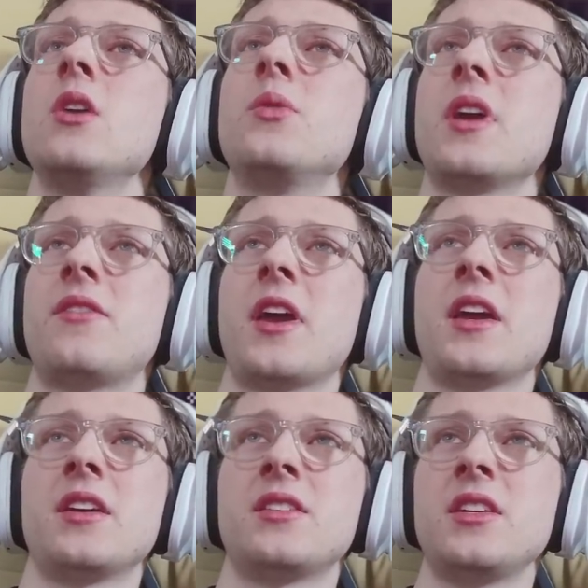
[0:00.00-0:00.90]
We have
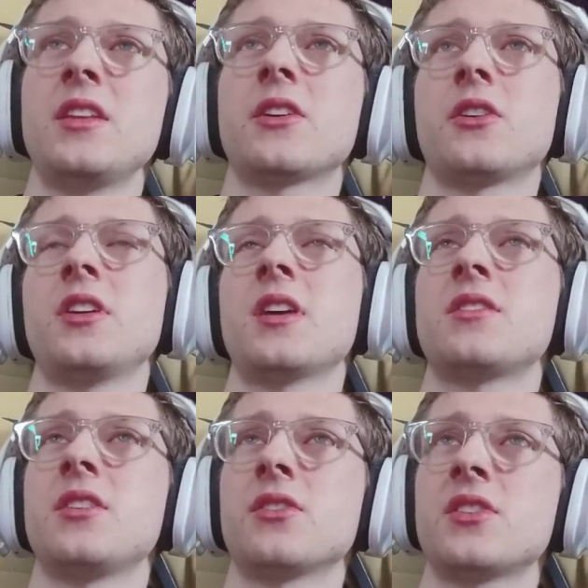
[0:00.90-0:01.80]
a T30
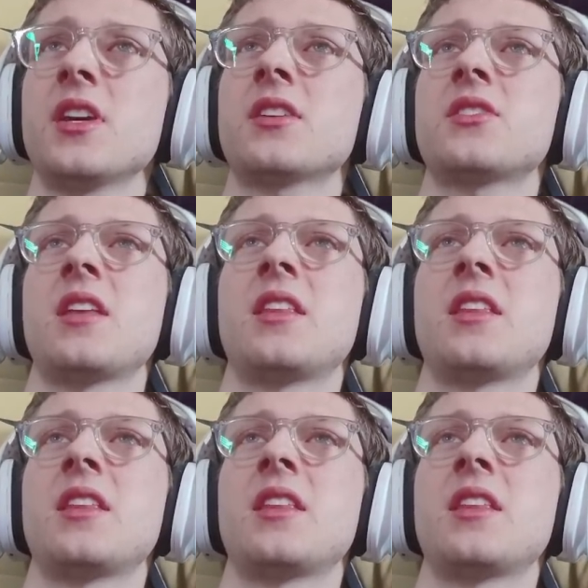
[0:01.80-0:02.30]
at tier 6,